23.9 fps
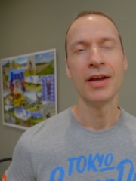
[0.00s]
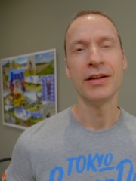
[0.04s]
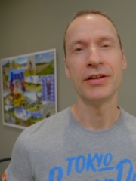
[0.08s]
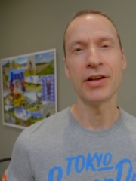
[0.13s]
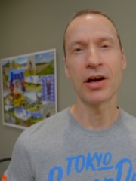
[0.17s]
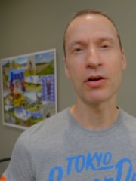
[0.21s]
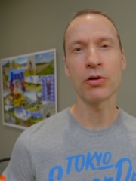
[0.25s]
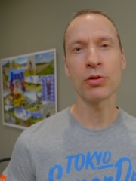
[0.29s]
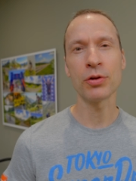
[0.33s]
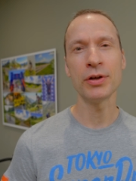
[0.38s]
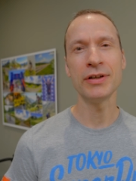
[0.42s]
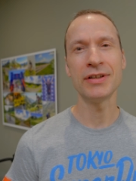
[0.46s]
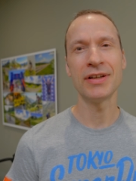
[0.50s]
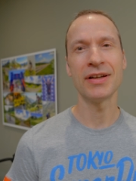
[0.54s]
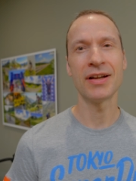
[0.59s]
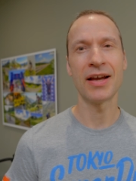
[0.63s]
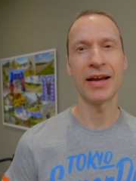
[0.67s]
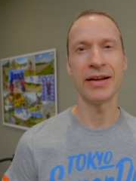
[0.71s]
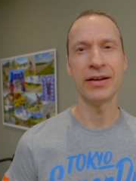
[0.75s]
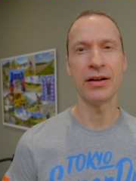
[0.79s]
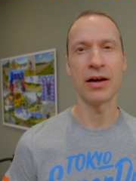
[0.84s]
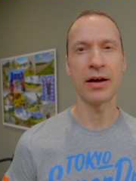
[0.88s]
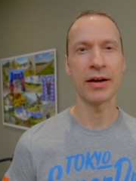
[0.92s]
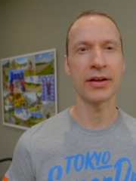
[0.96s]
Not only did
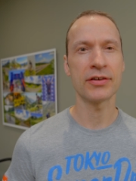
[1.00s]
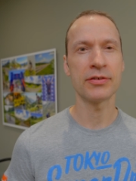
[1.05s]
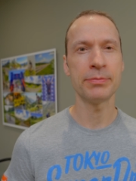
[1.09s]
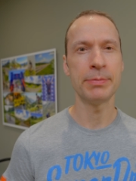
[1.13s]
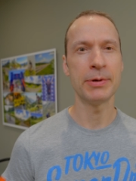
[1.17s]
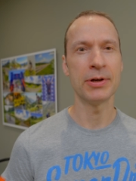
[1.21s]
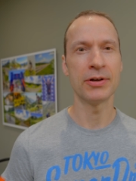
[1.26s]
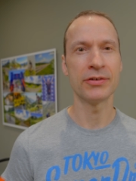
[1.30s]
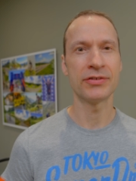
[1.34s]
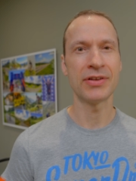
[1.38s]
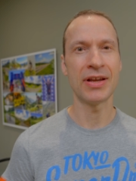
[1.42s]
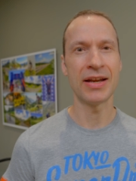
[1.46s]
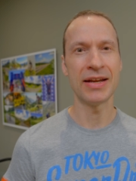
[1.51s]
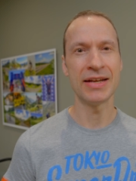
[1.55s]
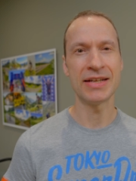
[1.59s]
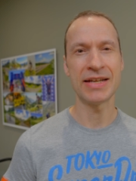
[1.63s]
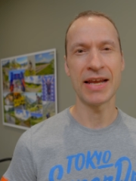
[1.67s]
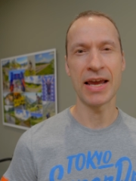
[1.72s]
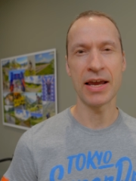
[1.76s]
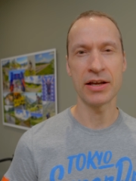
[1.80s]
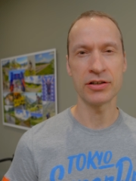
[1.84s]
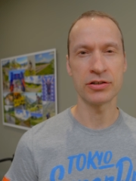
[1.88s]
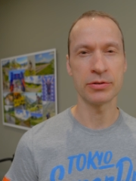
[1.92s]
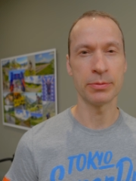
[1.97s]
I not experience any
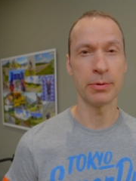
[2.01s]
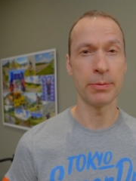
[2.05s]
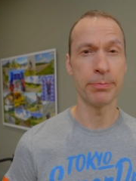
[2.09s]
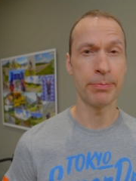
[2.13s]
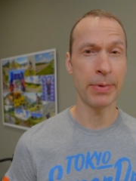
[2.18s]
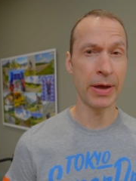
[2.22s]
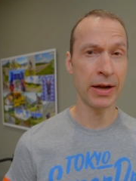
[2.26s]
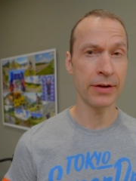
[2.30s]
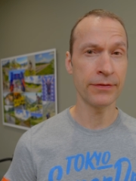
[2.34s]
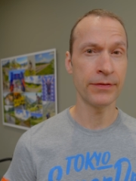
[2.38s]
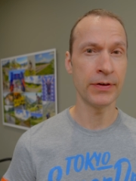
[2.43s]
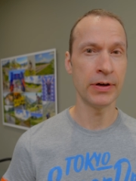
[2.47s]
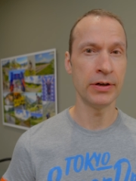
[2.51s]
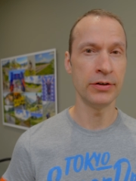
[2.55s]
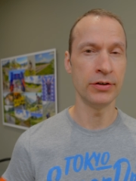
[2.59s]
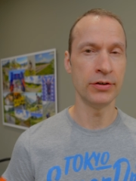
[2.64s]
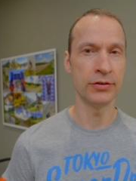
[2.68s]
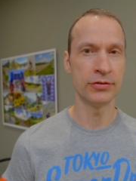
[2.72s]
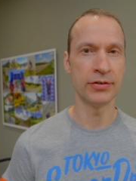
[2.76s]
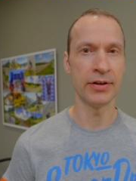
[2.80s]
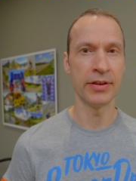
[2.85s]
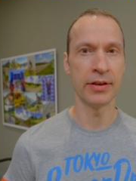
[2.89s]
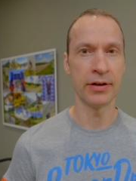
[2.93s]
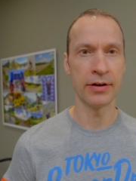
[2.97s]
tangible benefit in
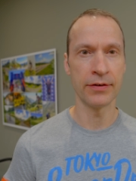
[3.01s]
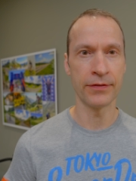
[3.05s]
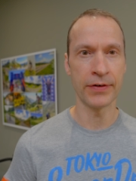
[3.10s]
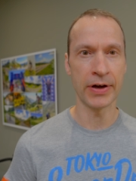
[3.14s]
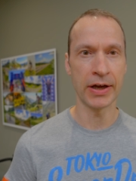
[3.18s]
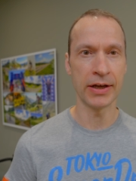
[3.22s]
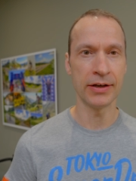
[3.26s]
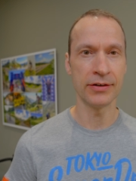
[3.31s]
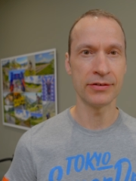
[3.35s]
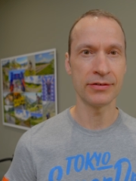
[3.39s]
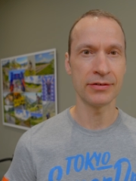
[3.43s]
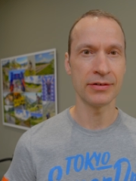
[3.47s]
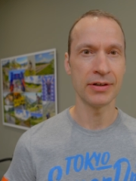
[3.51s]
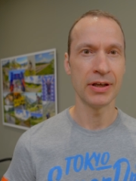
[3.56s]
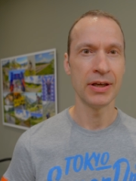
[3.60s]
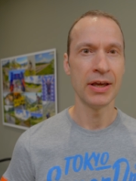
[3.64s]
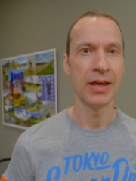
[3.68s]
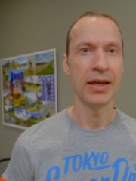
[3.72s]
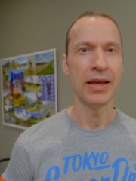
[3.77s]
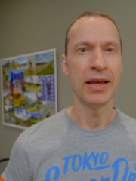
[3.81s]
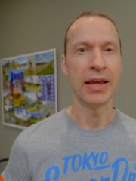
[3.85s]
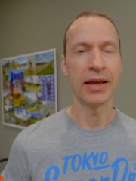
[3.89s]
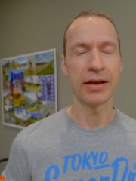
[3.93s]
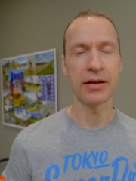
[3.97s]
using the device,
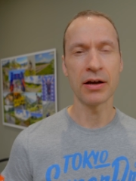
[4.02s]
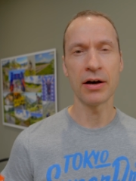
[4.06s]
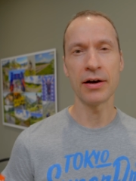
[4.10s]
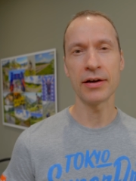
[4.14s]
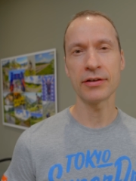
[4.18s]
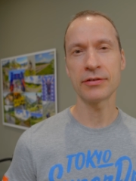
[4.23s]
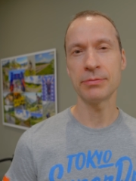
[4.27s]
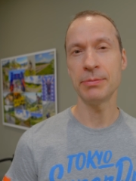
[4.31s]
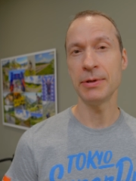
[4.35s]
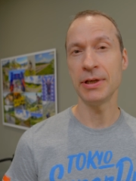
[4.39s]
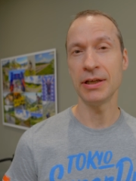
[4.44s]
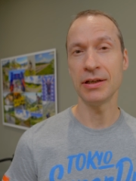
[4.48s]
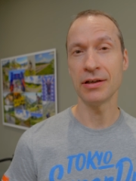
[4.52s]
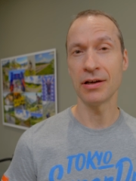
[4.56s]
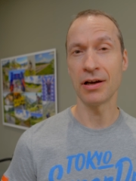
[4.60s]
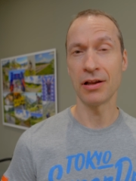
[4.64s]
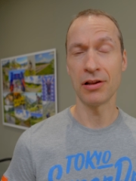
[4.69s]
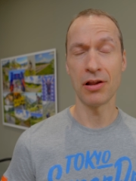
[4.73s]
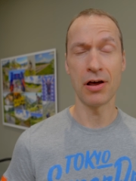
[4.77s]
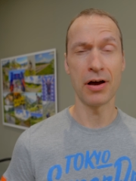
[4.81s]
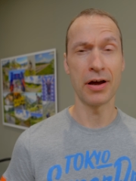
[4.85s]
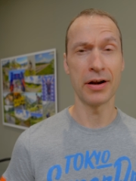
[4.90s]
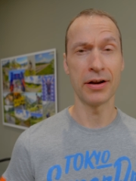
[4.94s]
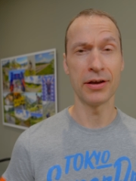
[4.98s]
it caused me a
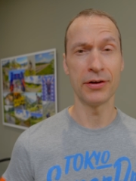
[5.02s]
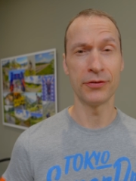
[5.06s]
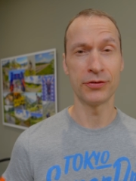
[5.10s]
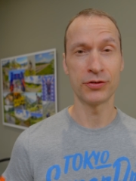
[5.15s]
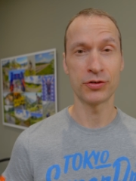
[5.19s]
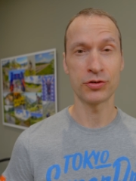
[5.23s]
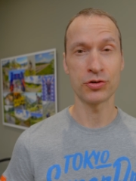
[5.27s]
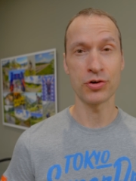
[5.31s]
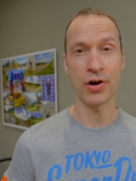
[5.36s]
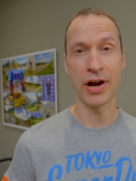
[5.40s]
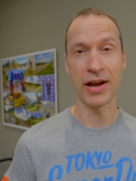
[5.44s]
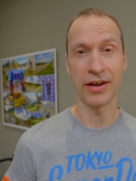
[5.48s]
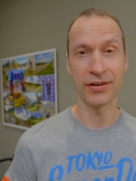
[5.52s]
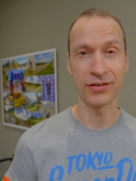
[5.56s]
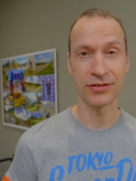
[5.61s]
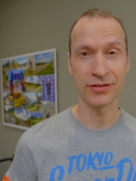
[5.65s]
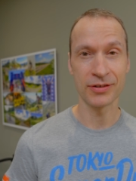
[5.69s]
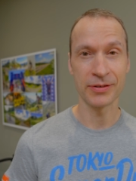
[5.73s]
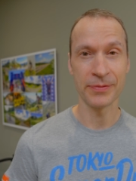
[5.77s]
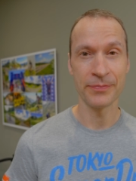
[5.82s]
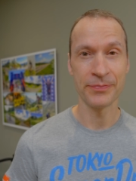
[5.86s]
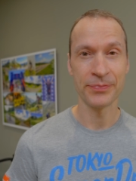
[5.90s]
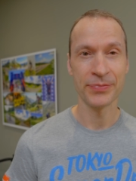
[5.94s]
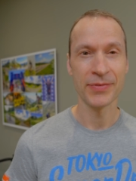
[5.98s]
lot of stress.